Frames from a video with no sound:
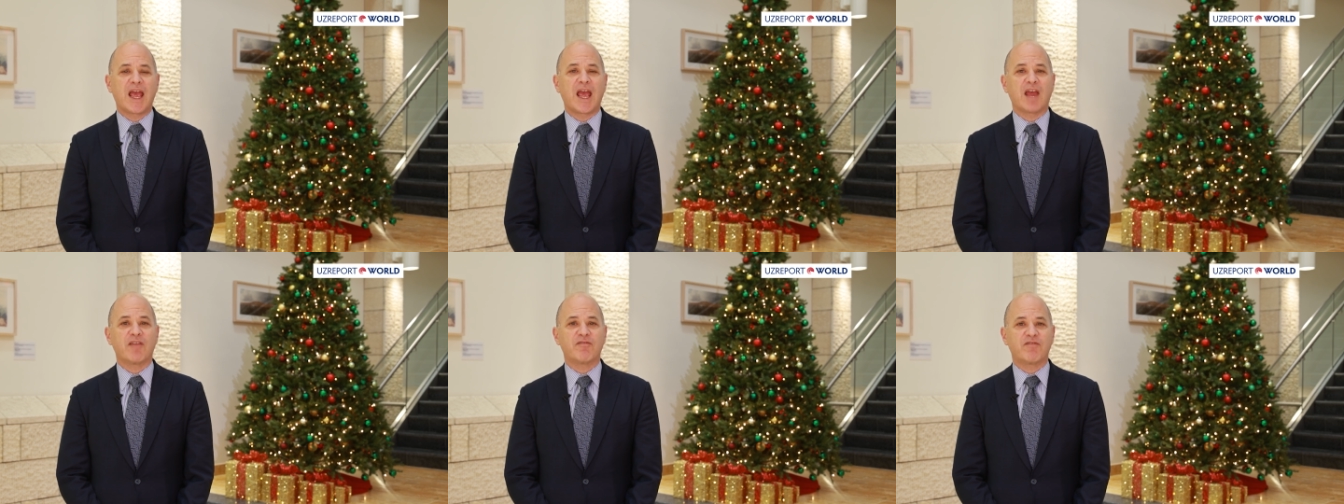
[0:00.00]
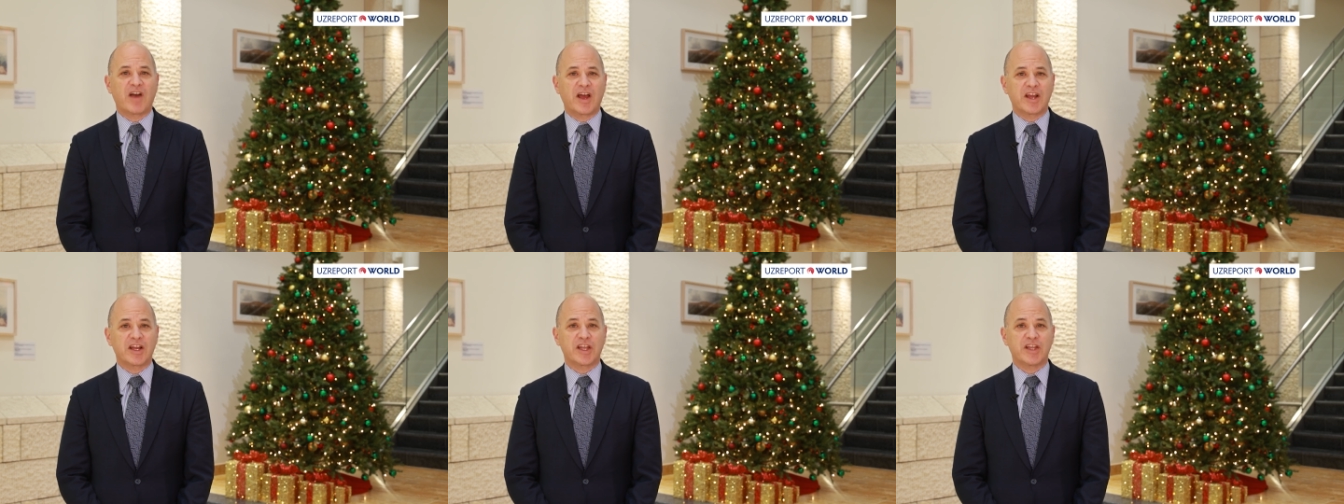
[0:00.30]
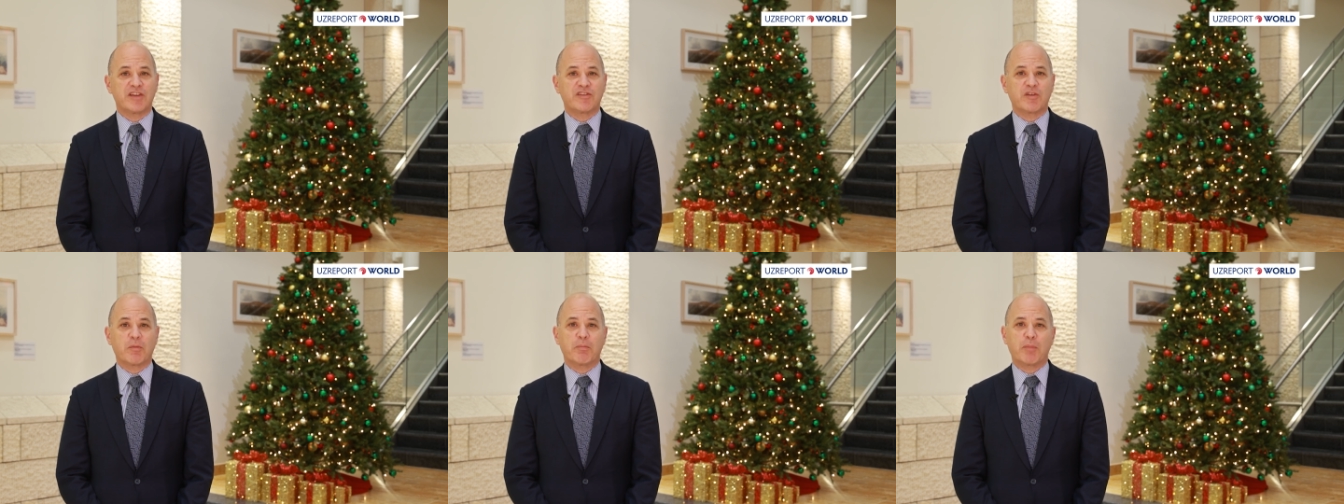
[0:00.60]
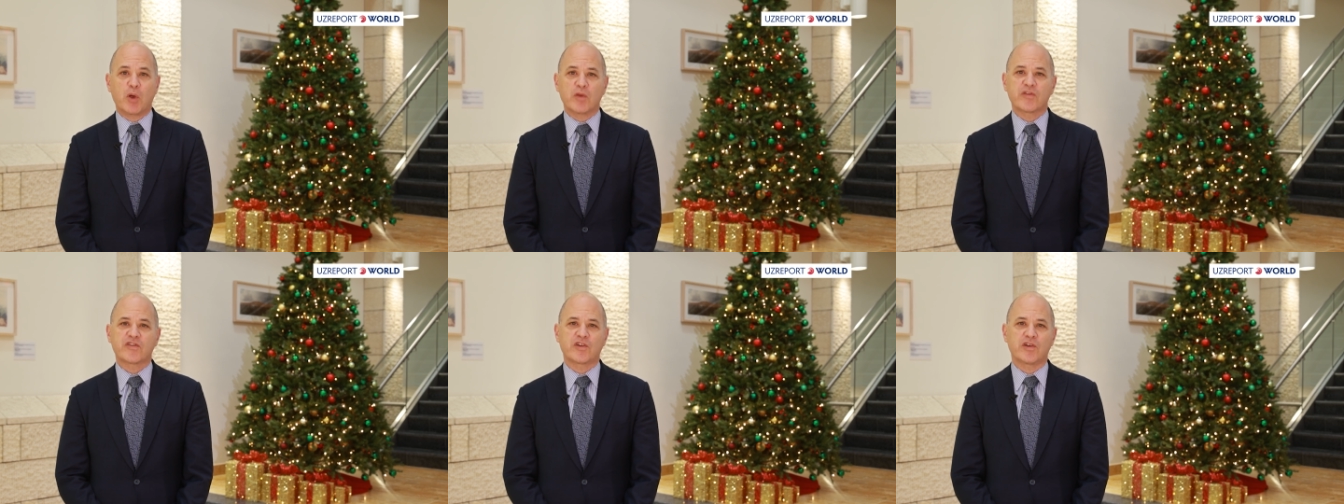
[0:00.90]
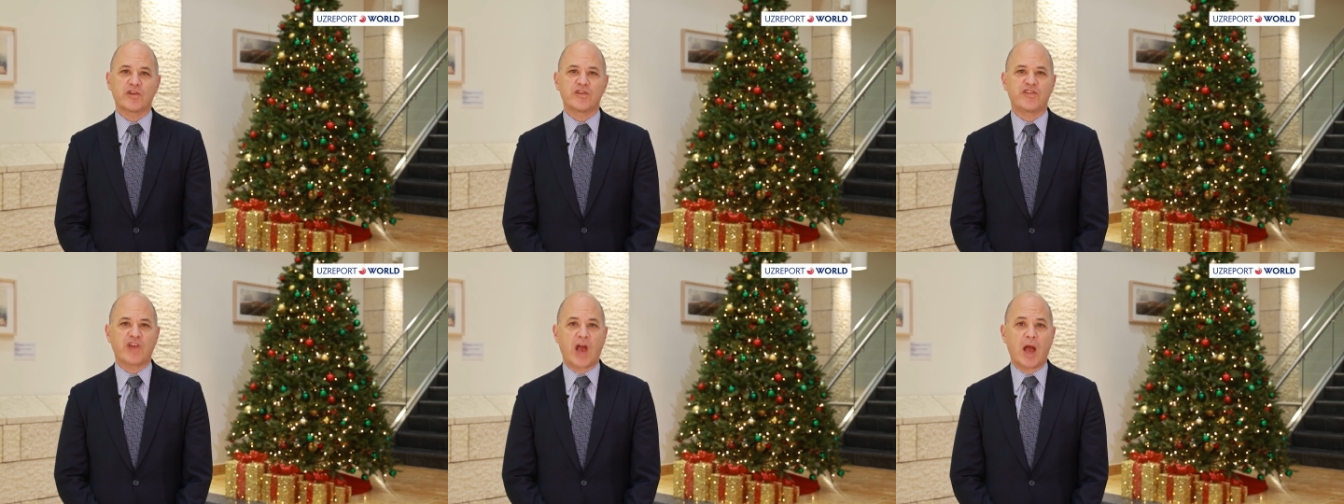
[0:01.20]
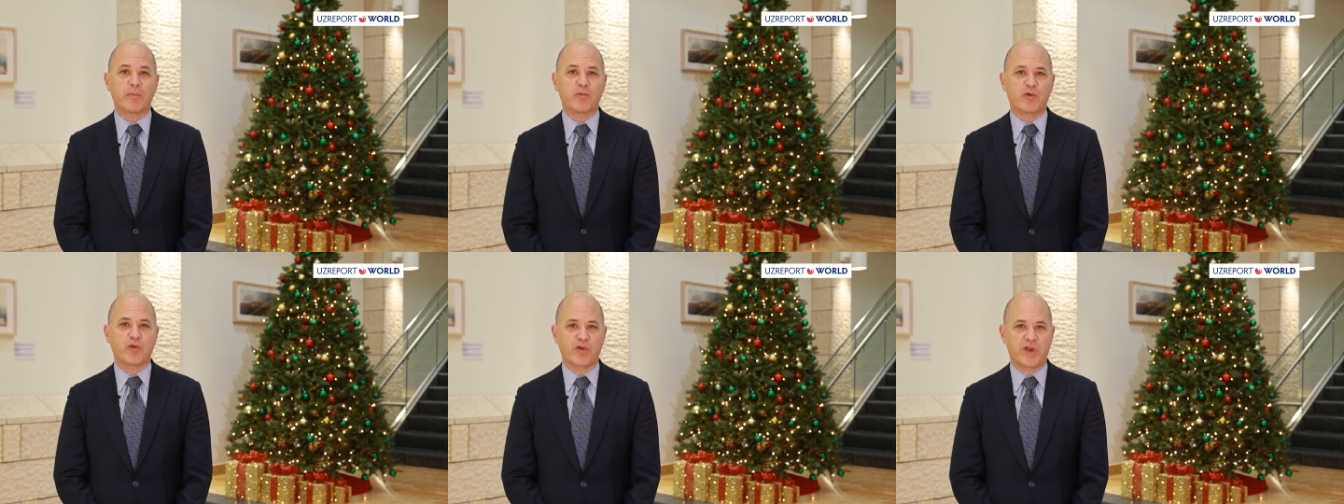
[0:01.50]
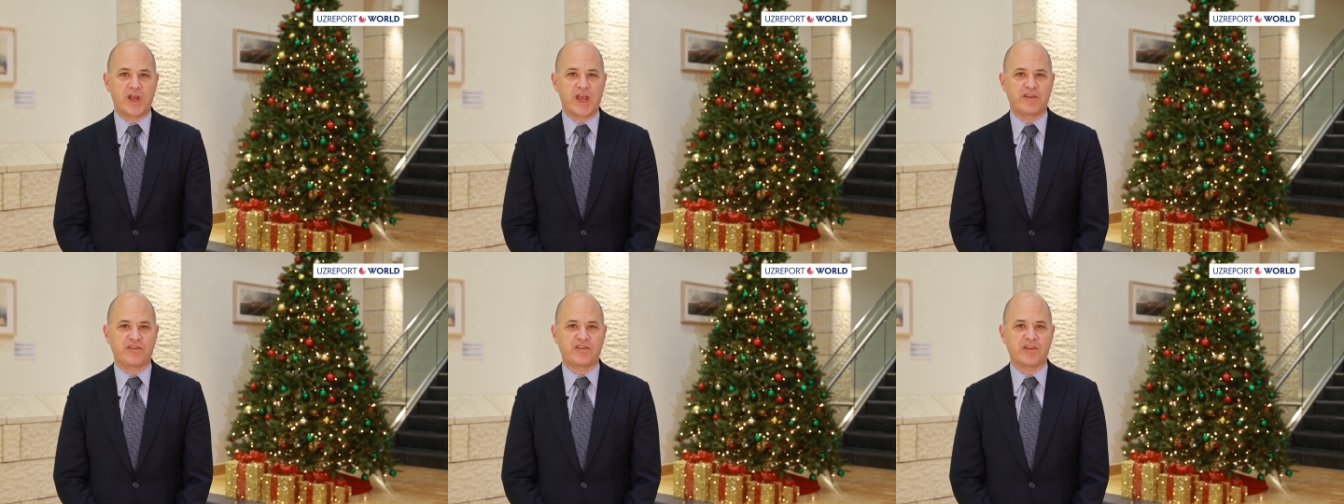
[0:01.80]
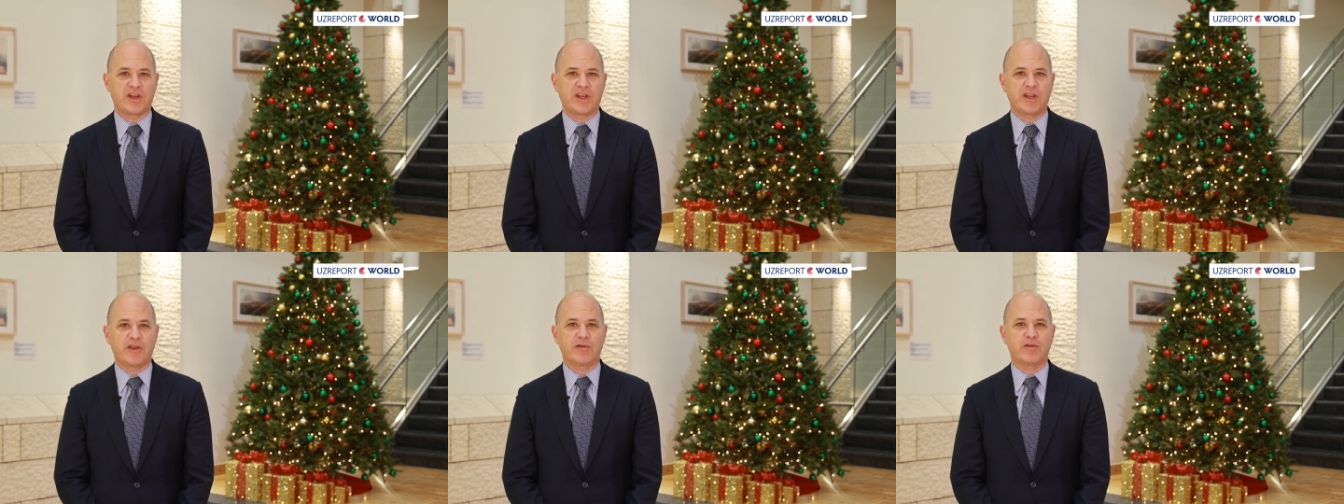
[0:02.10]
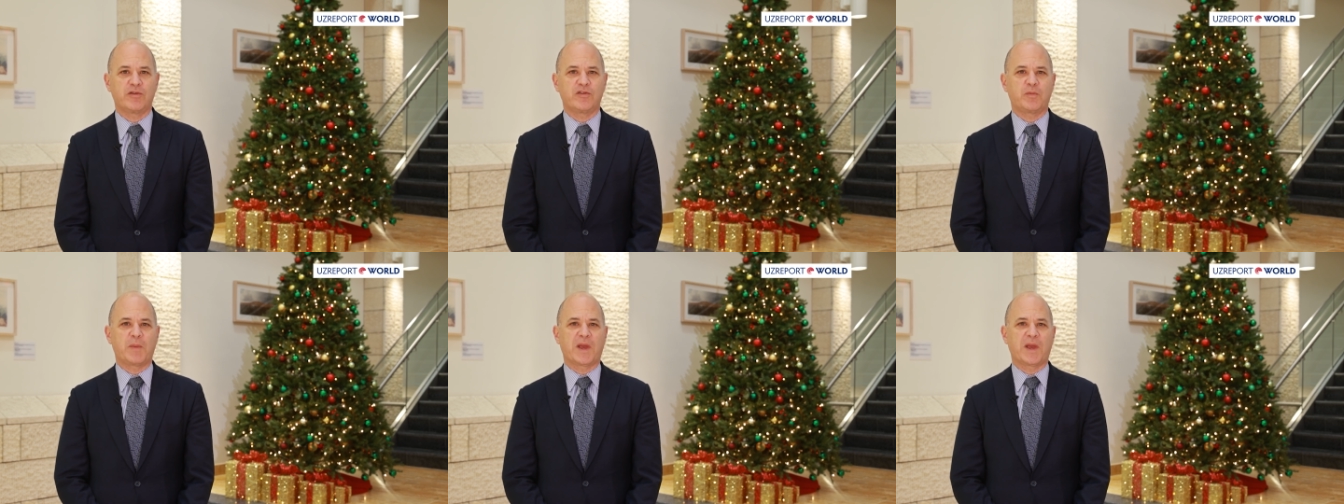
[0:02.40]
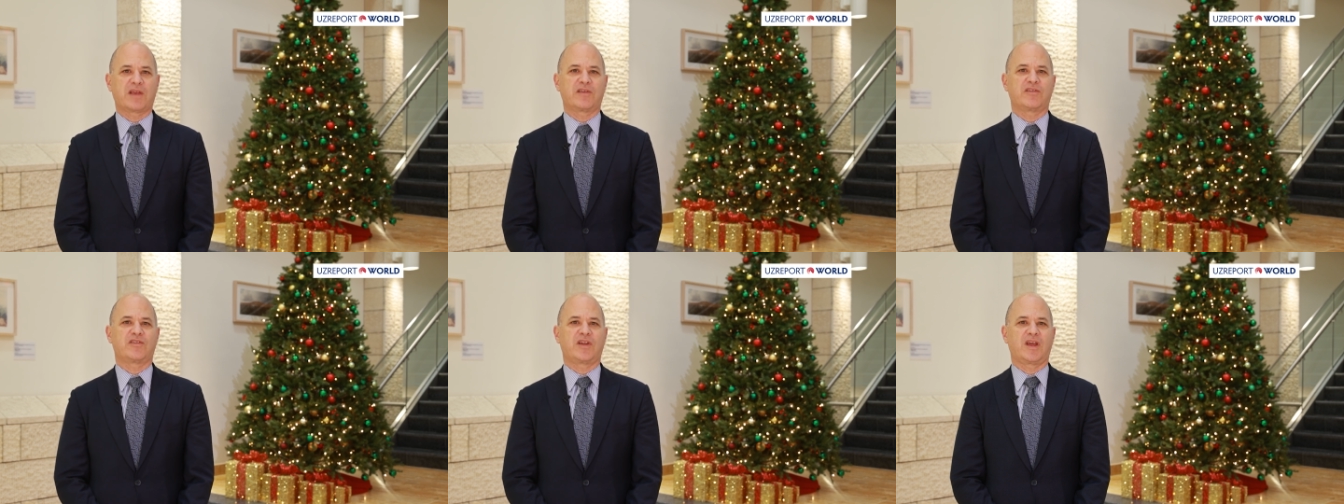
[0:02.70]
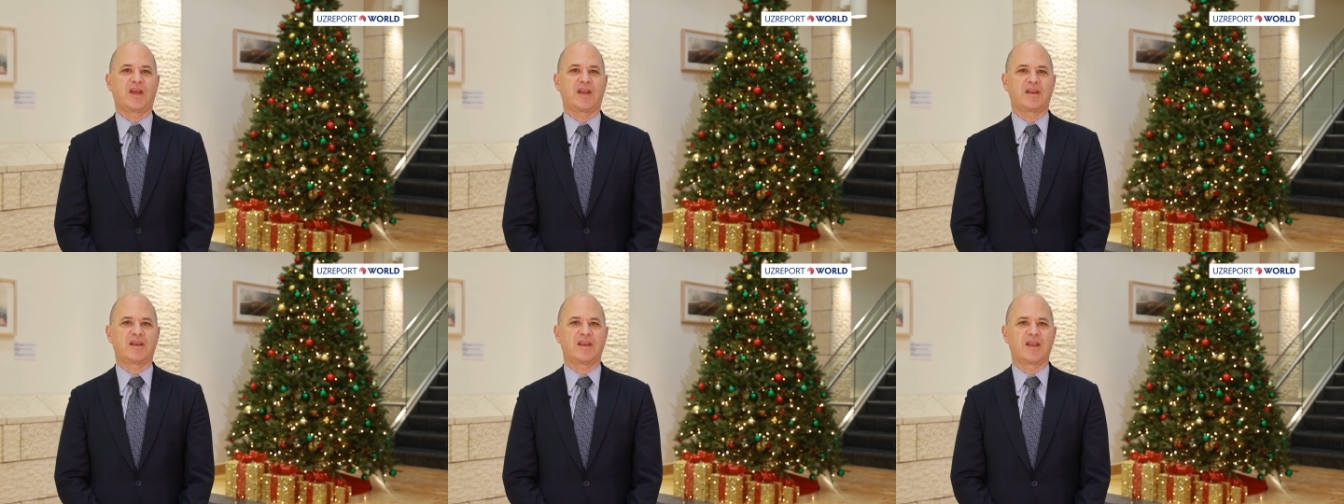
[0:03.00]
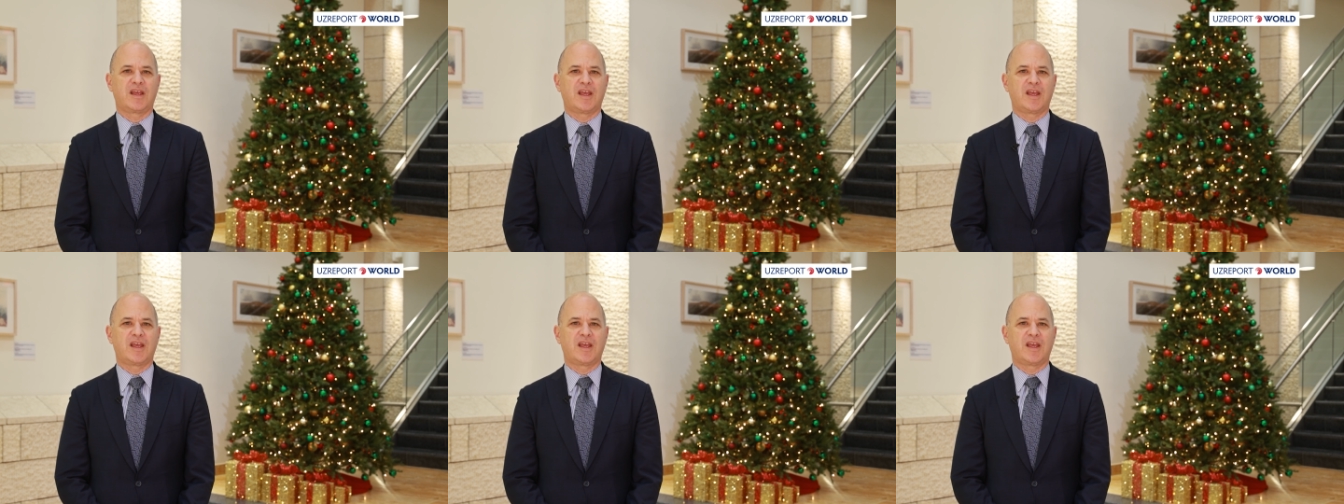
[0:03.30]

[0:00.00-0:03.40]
and finally, to bolster job creation here in Uzbekistan.